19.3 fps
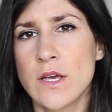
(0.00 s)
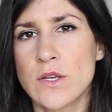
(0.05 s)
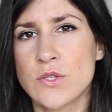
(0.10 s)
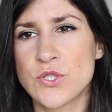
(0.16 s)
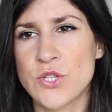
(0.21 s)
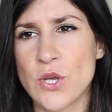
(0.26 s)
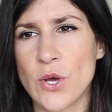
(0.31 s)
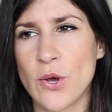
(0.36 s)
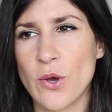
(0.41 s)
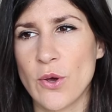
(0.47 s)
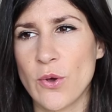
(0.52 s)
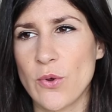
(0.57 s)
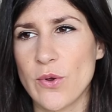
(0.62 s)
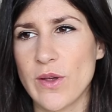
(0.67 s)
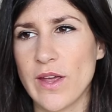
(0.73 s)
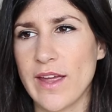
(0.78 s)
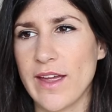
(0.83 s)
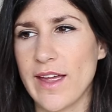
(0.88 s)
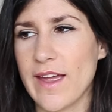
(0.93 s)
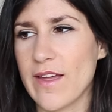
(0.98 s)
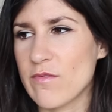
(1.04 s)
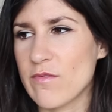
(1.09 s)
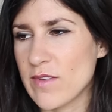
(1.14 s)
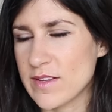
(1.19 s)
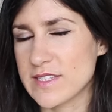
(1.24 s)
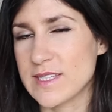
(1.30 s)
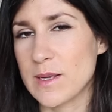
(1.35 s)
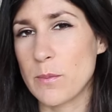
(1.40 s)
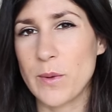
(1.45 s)
So
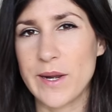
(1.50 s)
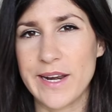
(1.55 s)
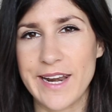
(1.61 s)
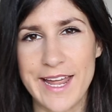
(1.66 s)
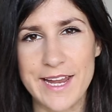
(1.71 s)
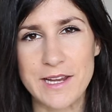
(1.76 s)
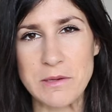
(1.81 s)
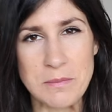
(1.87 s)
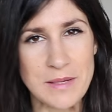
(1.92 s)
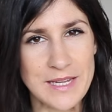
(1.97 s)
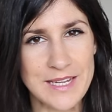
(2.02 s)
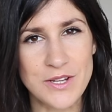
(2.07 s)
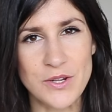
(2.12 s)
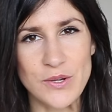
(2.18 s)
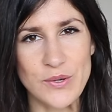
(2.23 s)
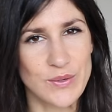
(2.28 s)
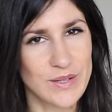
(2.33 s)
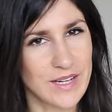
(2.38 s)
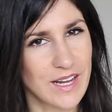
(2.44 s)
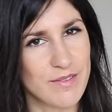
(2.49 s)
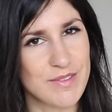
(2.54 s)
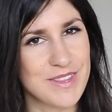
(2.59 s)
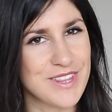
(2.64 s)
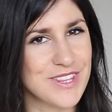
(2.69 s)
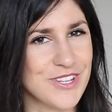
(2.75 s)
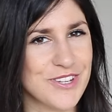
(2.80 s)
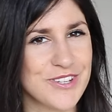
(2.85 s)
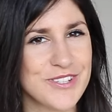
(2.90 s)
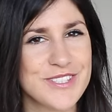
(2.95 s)
someone like me who
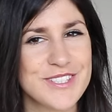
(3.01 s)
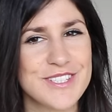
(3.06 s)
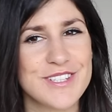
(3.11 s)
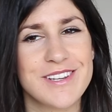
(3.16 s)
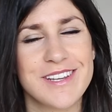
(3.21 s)
loves shoes,